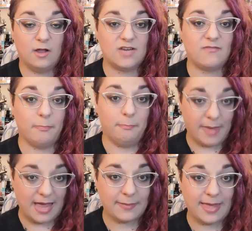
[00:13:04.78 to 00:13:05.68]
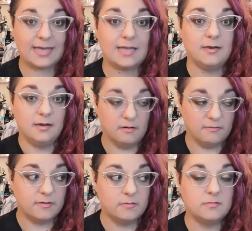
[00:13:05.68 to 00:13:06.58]
usually have a backpack and
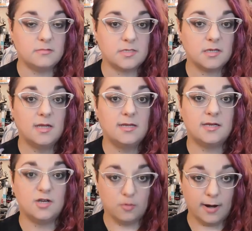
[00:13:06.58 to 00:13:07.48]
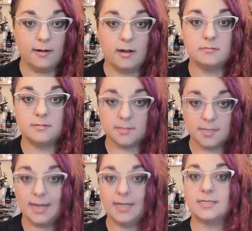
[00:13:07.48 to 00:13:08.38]
earphones to drown out the
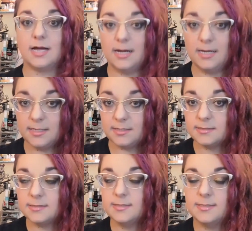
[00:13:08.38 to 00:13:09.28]
anxiety.